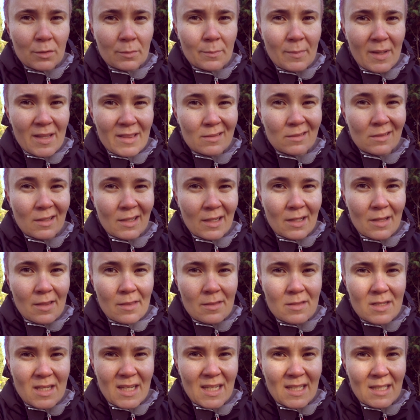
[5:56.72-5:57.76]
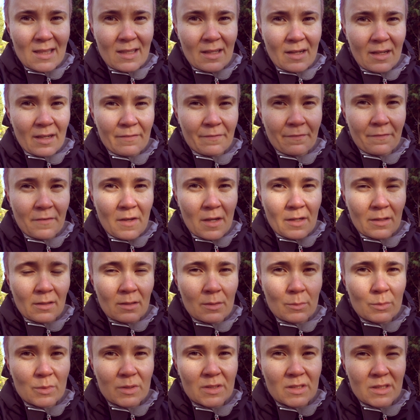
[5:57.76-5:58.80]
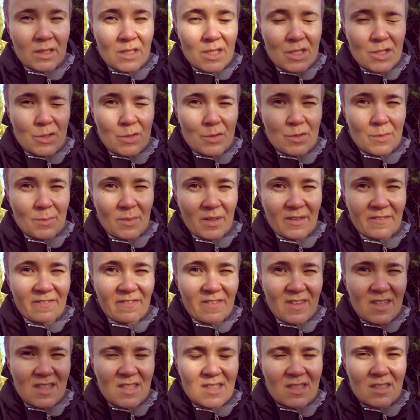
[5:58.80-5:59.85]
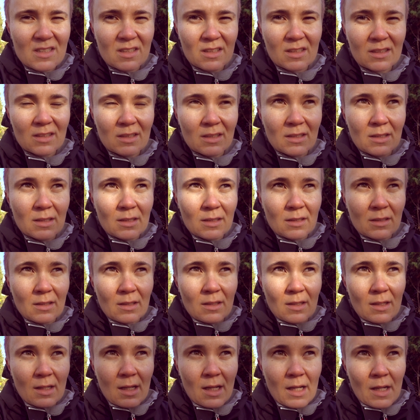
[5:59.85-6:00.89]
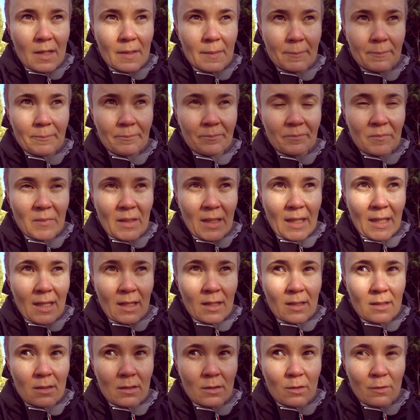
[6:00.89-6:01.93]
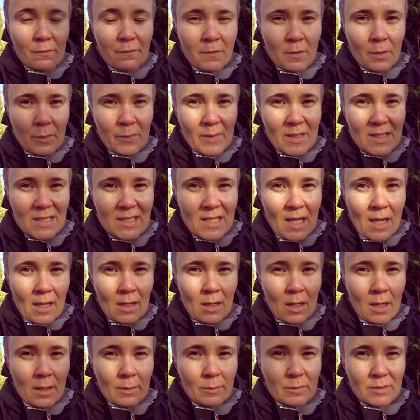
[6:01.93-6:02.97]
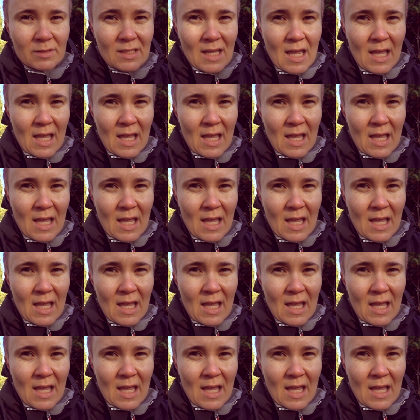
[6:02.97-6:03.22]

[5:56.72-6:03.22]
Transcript: Mental Health Day that I finally was issued my visa. And the following day I was